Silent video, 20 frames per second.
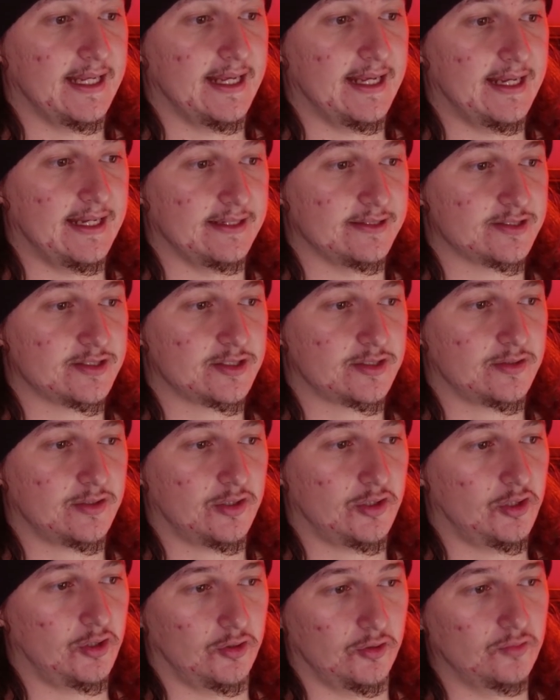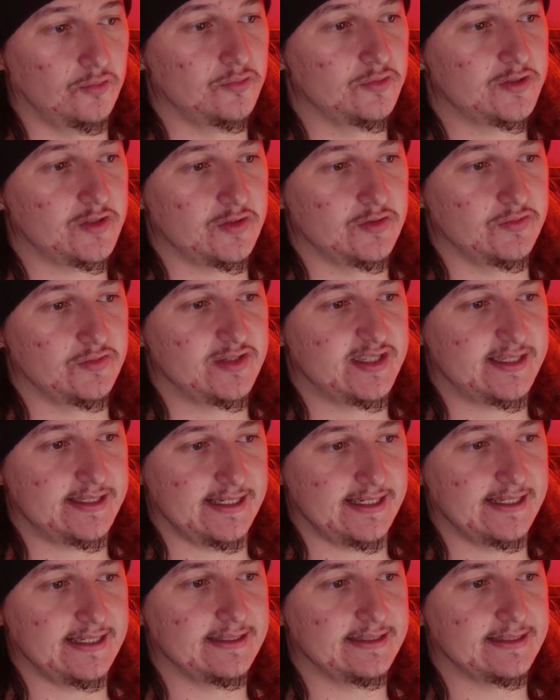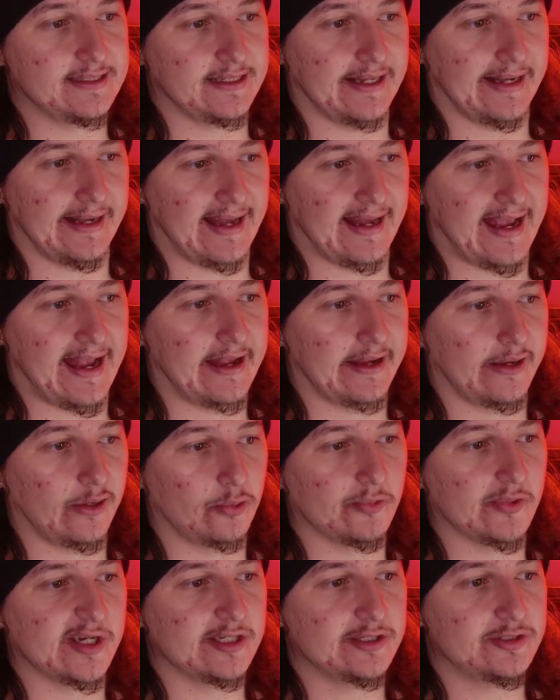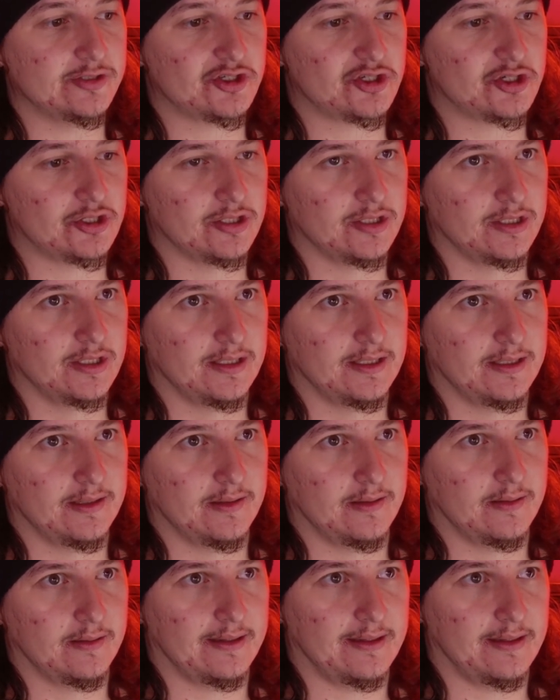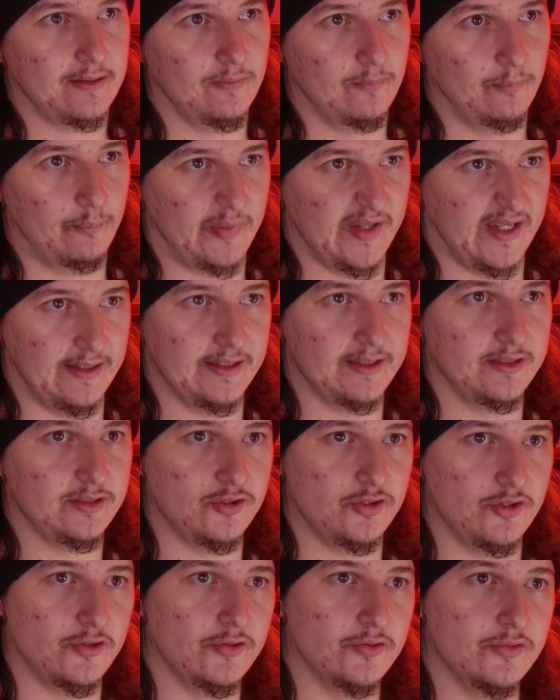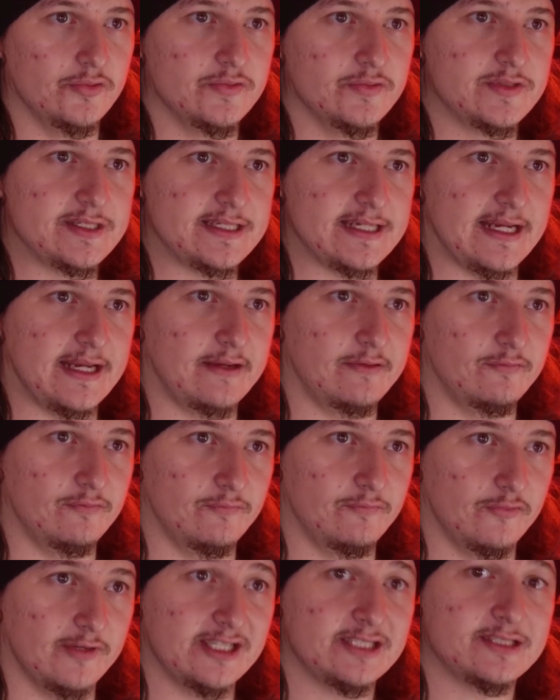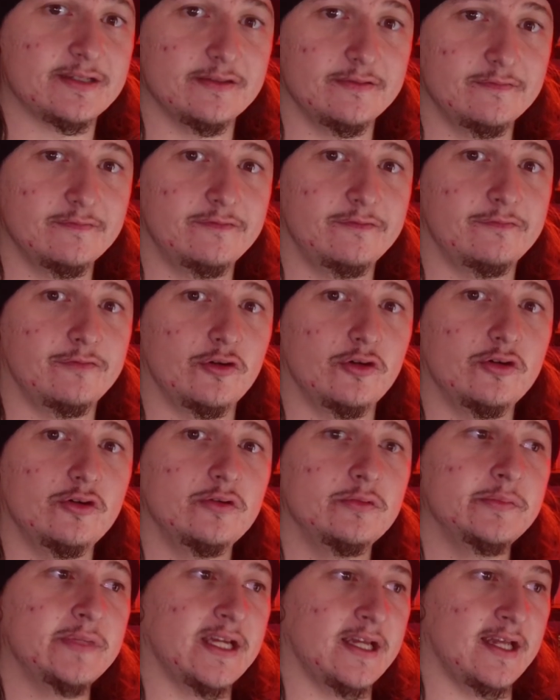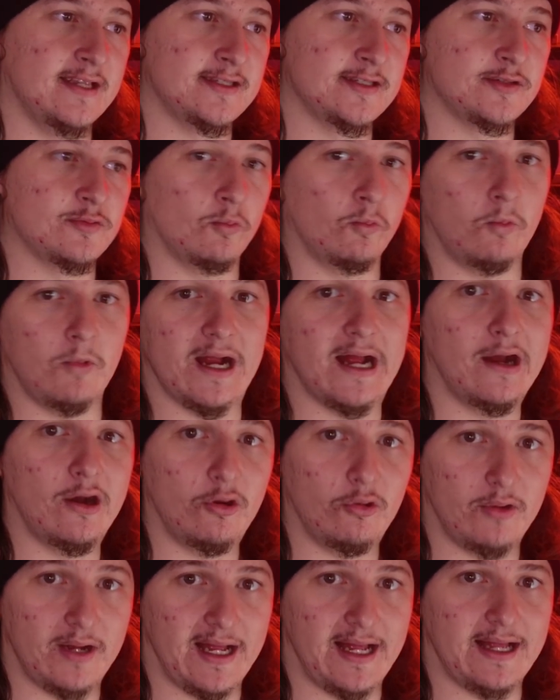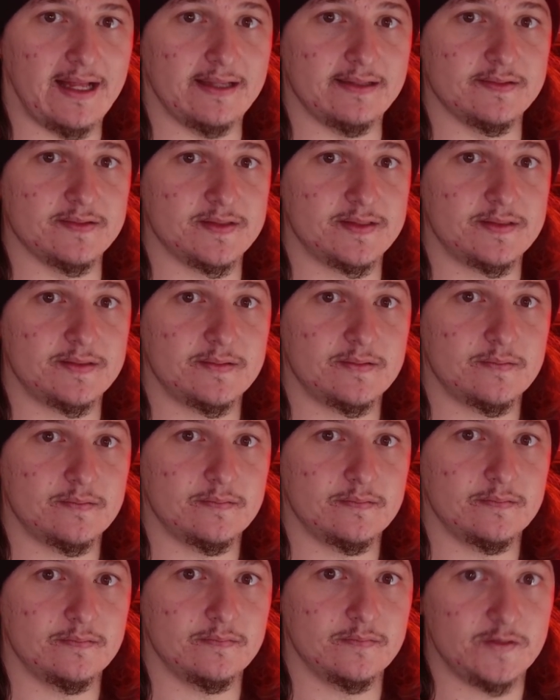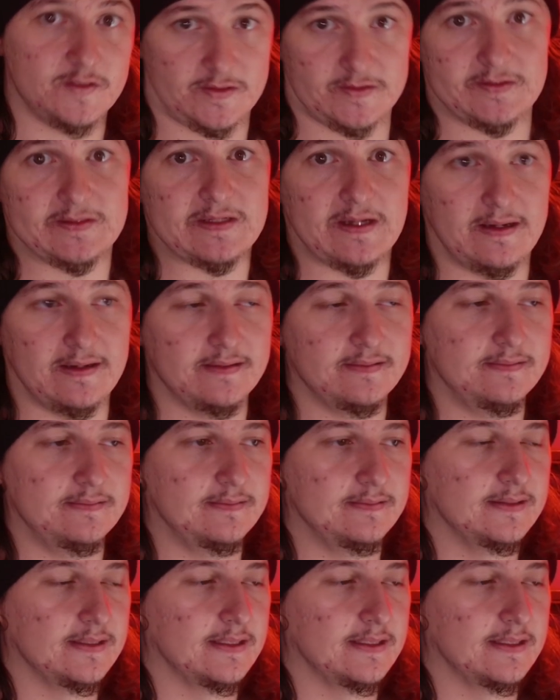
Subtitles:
It's cool to see the language being used in written form as well as sung.